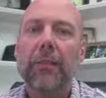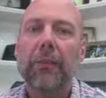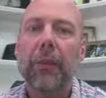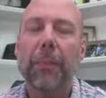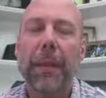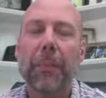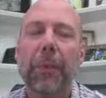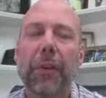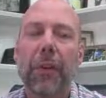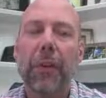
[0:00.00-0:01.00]
for the people
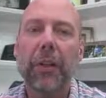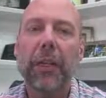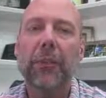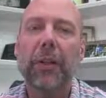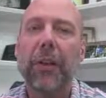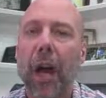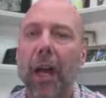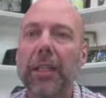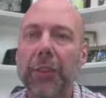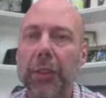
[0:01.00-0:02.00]
that are looking for
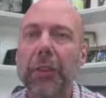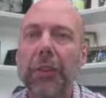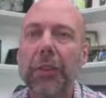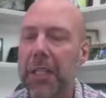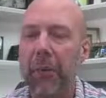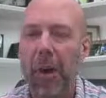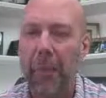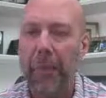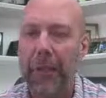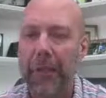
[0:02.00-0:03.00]
non-turnkey
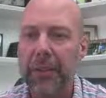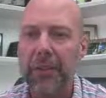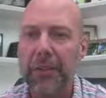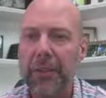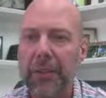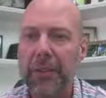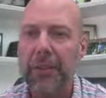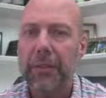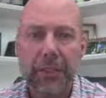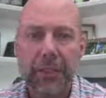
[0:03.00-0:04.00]
properties,
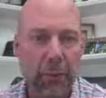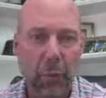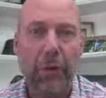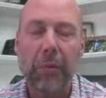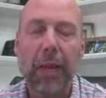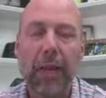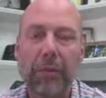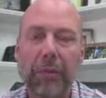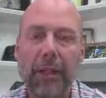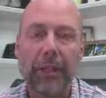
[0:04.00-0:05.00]
this is one route.
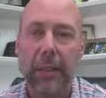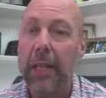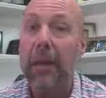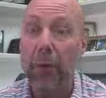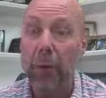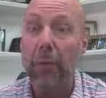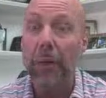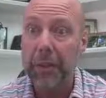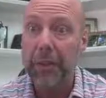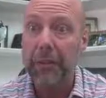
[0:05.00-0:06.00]
Now, it's a lot more
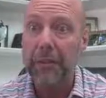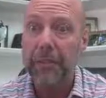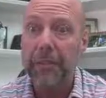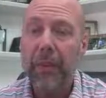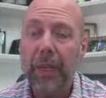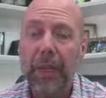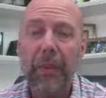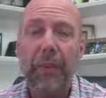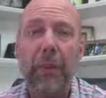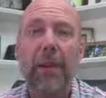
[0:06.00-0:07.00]
work, and
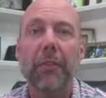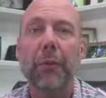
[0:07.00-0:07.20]
if you have a